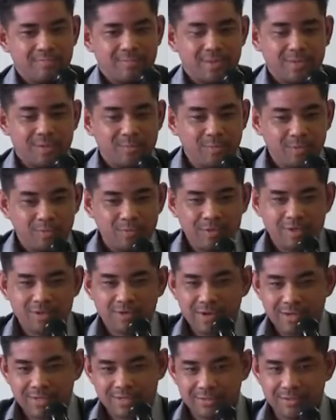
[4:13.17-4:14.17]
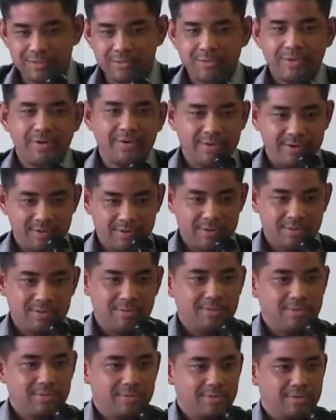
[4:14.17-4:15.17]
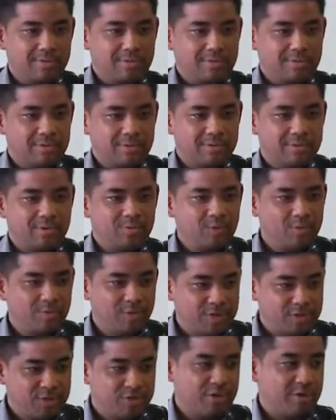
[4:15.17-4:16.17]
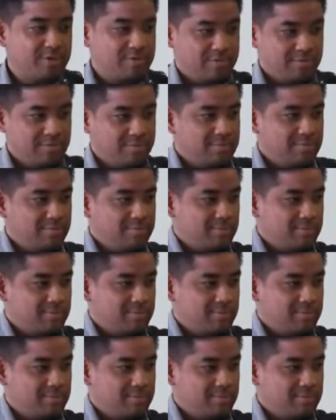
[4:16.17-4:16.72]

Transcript: But the more we try to do it on our own, the more we struggle.